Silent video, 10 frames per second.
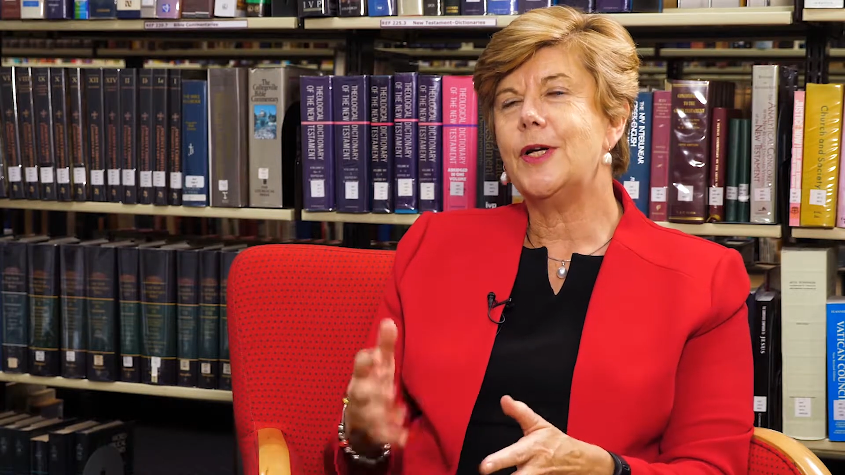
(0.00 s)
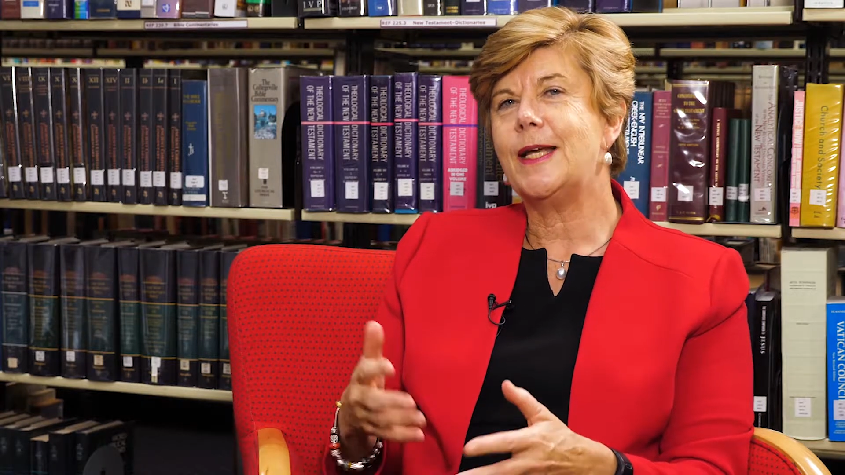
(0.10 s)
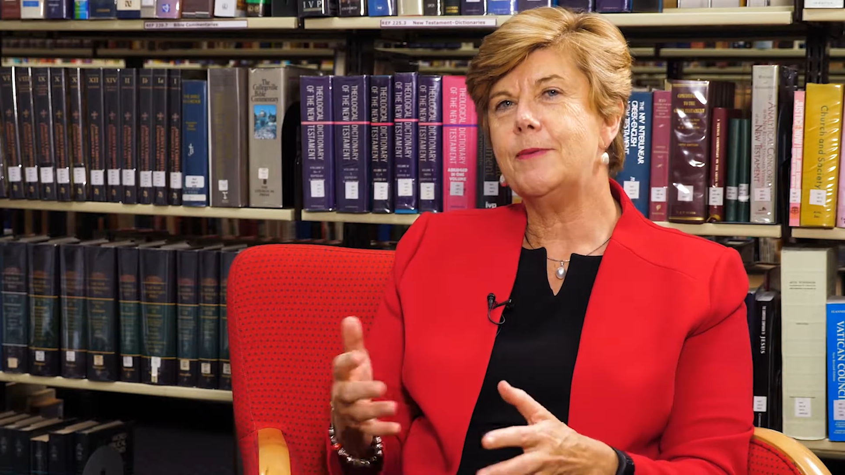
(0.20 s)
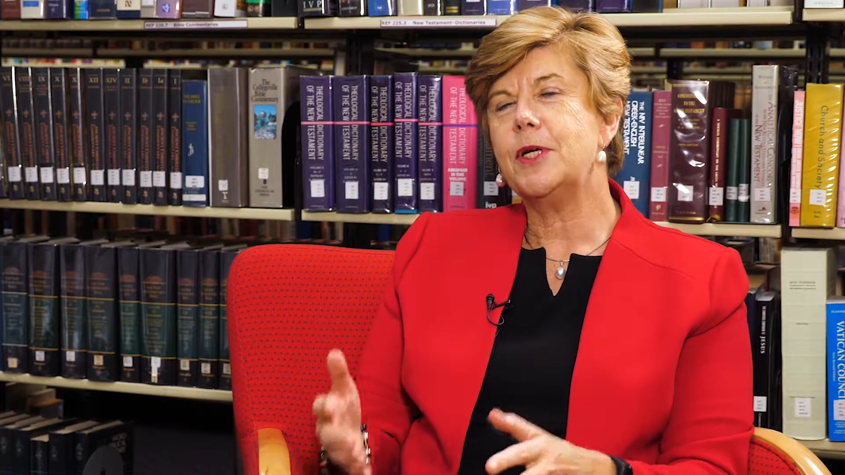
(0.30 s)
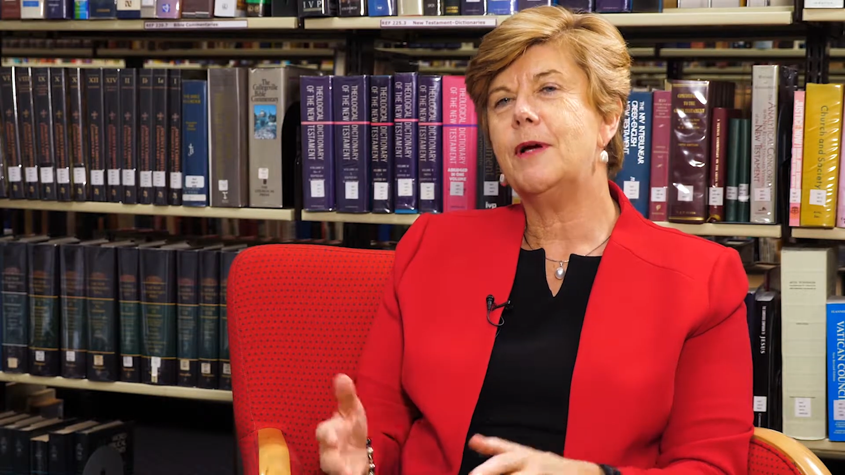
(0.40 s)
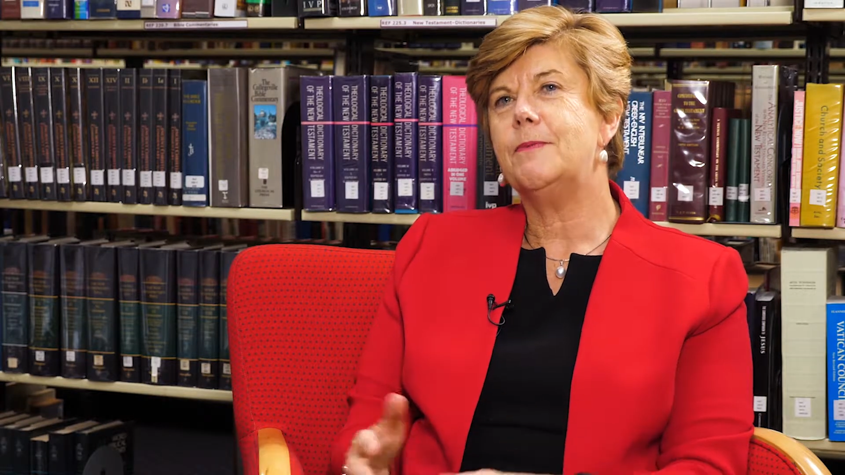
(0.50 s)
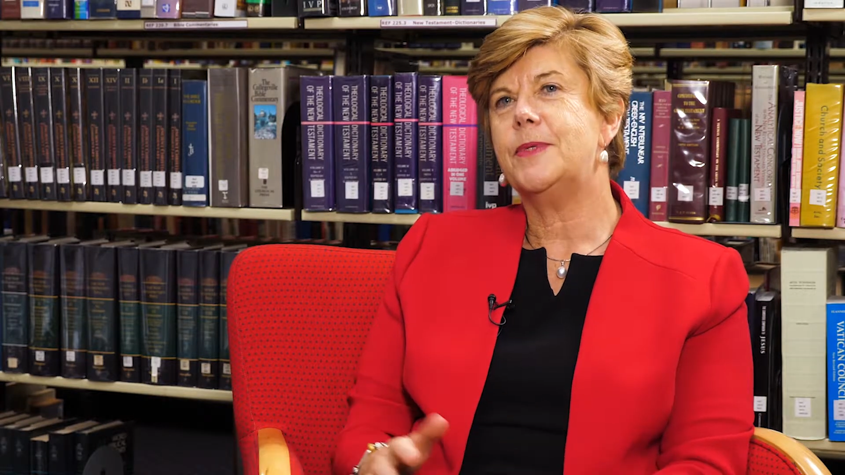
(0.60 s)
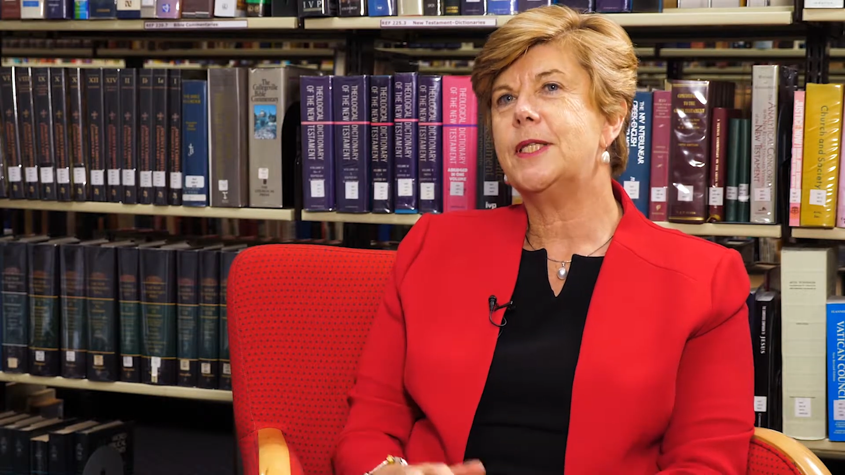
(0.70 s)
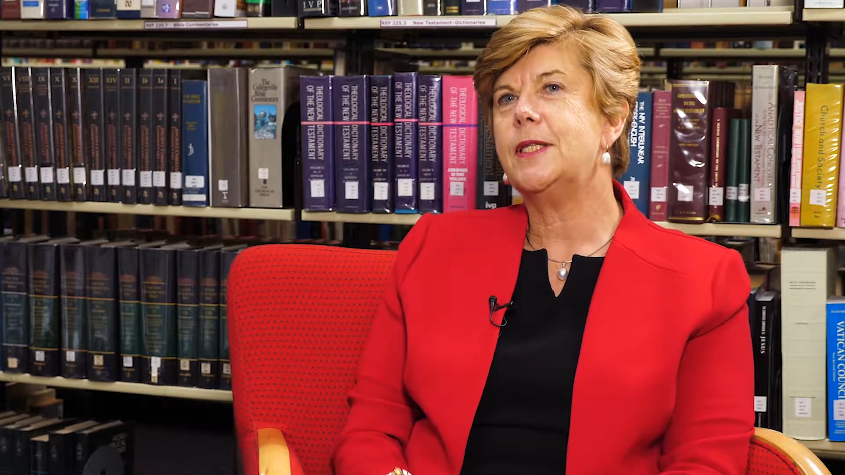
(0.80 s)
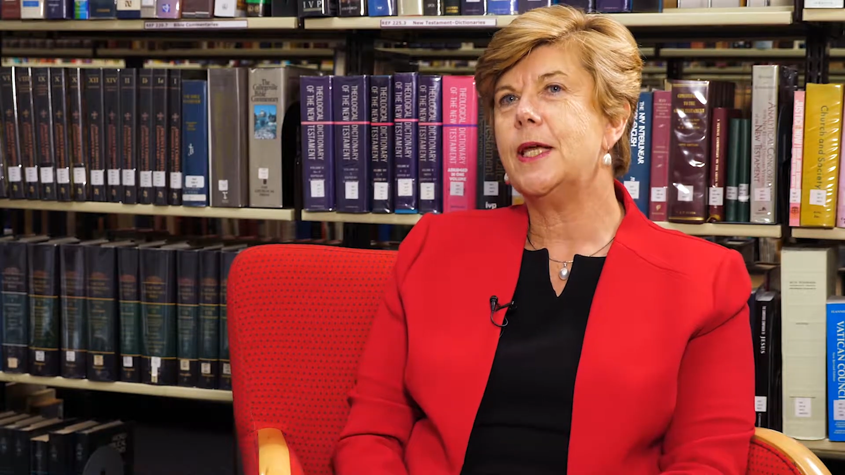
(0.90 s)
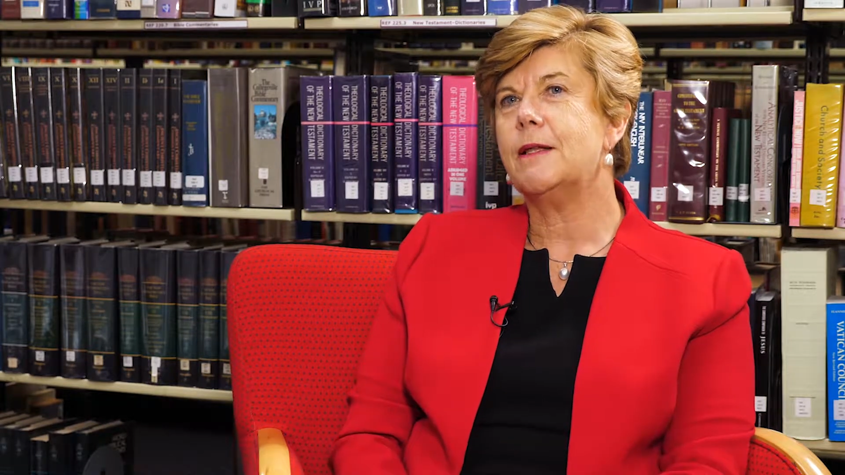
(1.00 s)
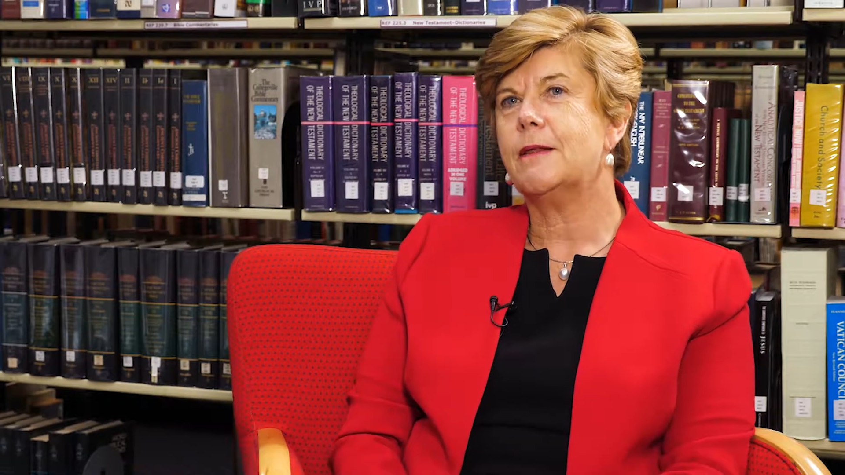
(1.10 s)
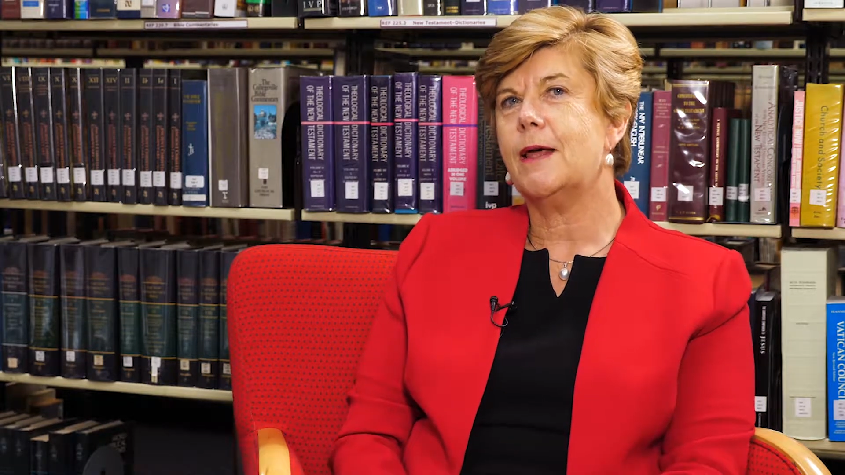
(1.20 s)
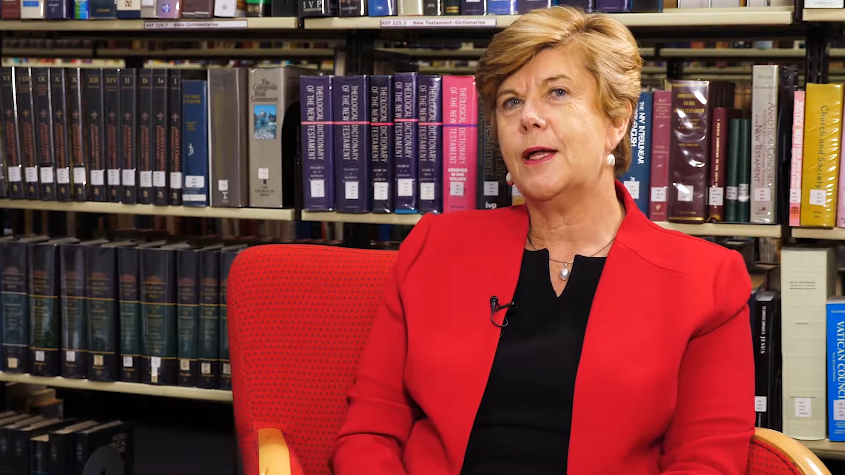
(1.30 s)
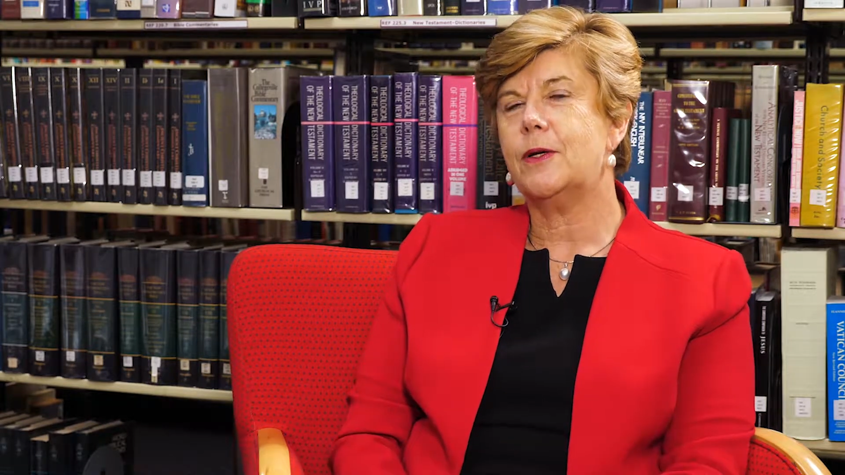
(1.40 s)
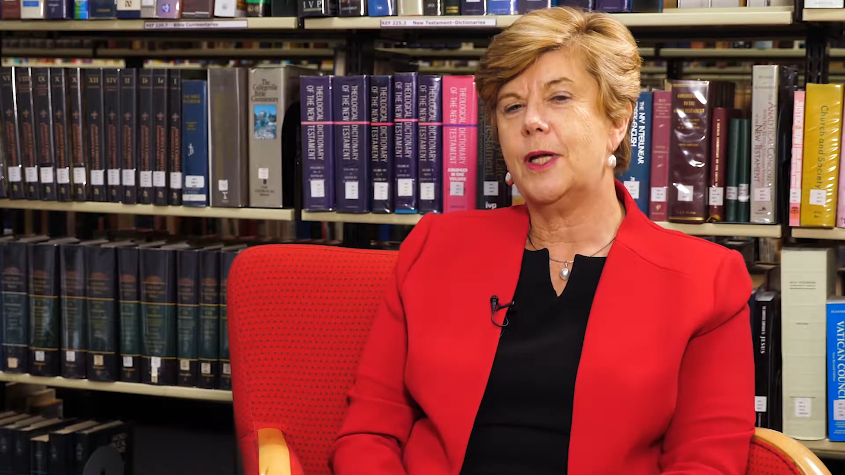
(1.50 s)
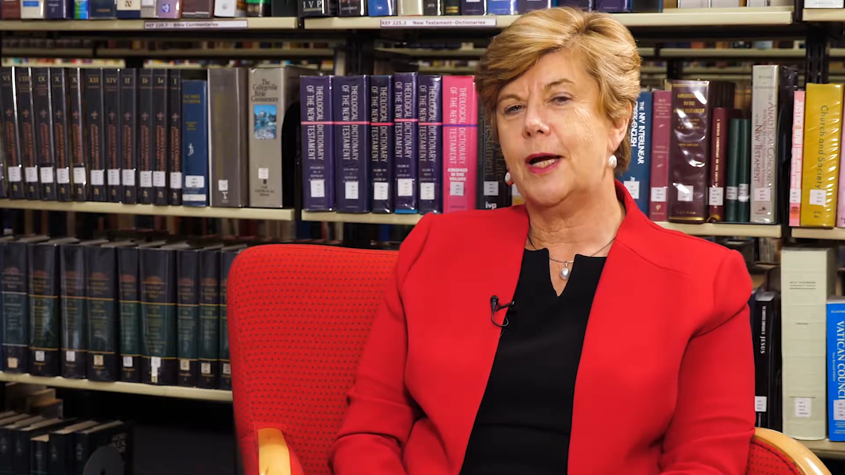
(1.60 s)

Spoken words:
sometimes think that